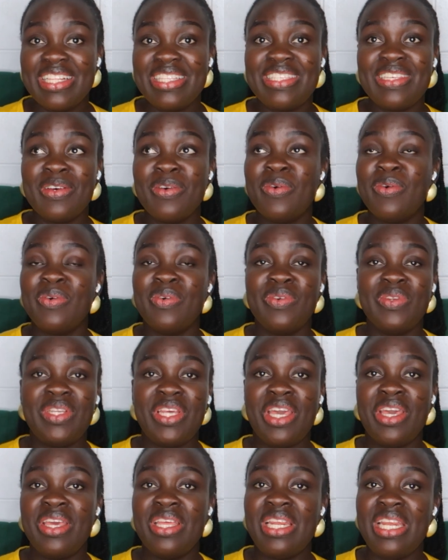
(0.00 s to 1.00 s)
till
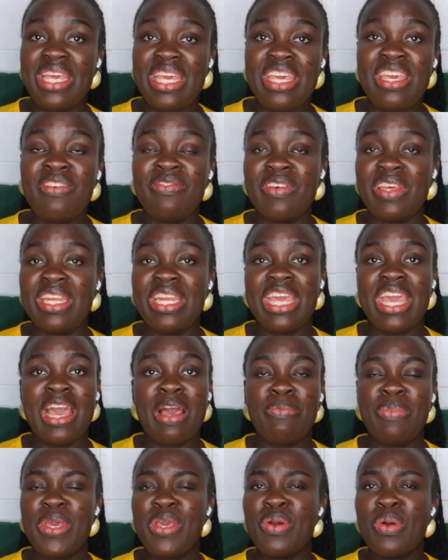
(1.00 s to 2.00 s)
they leave and they
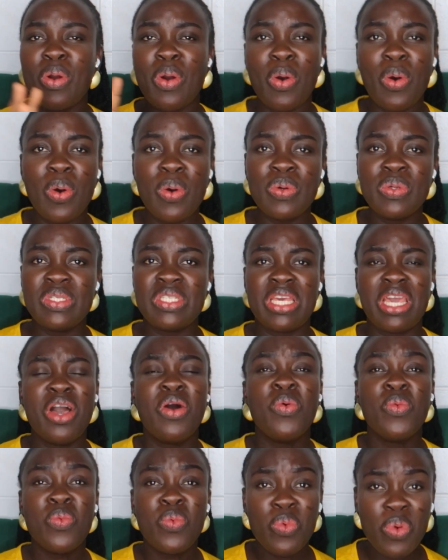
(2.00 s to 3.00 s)
are being called
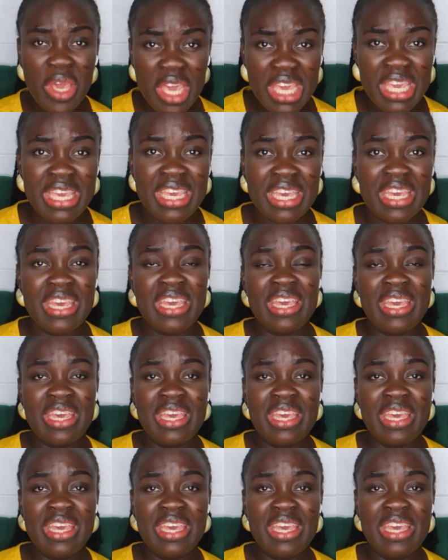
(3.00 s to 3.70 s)
a week,